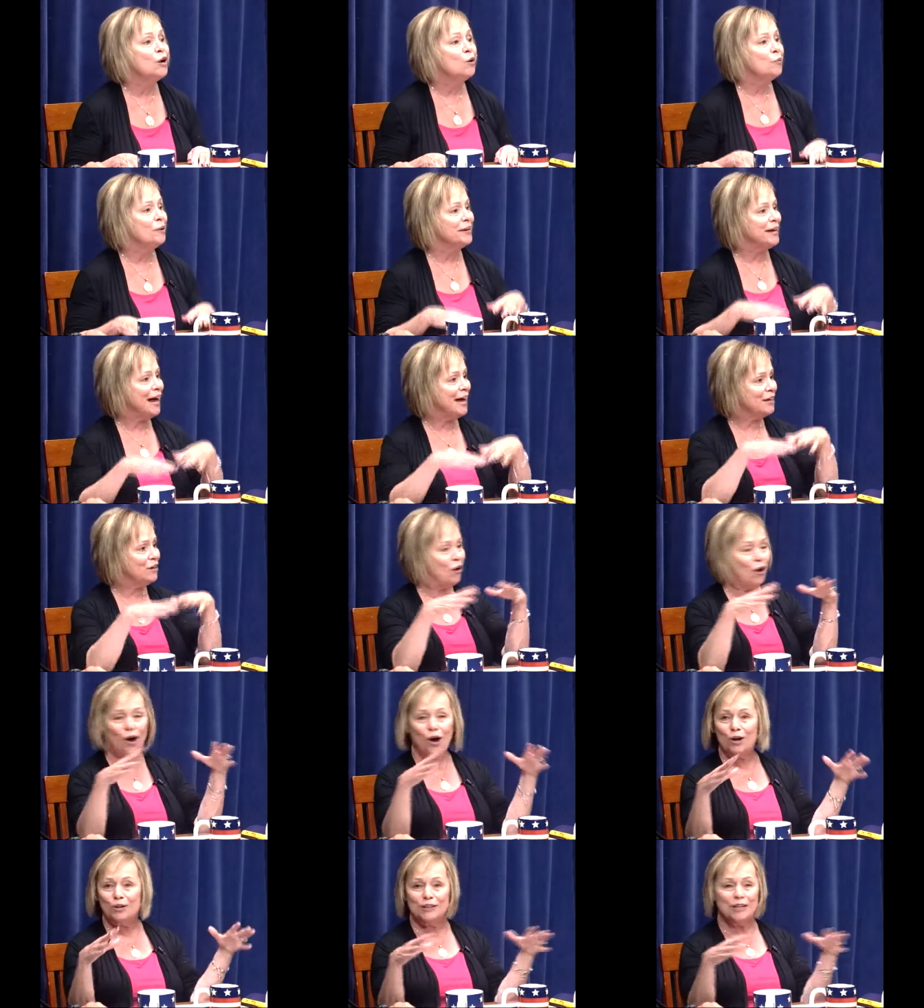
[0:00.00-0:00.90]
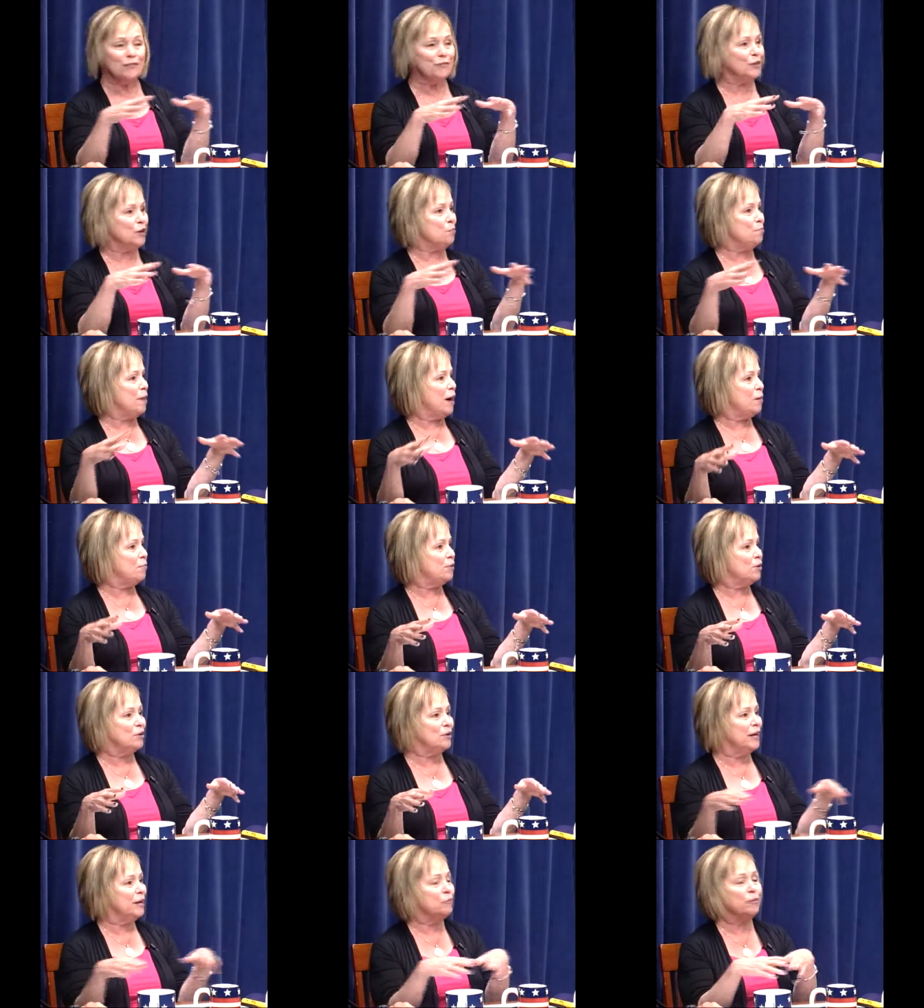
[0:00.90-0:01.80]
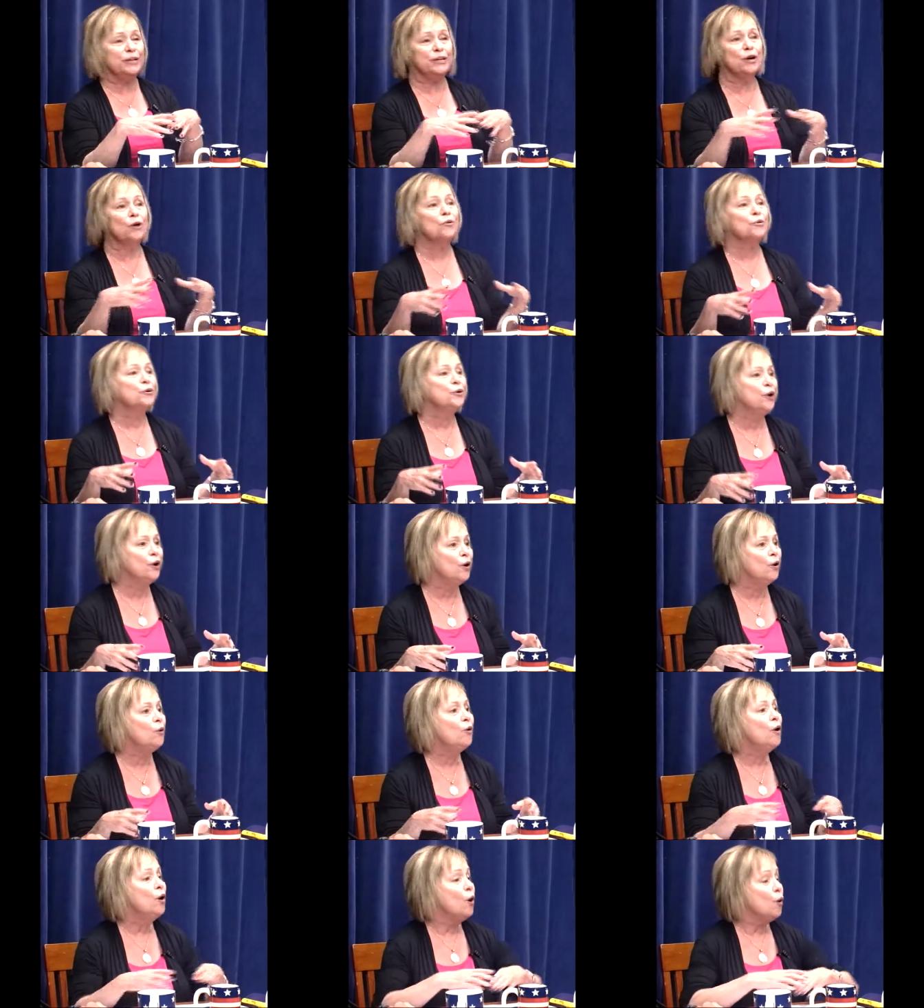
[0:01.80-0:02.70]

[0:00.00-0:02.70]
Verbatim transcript: We kind of all live in a bubble, and we don't know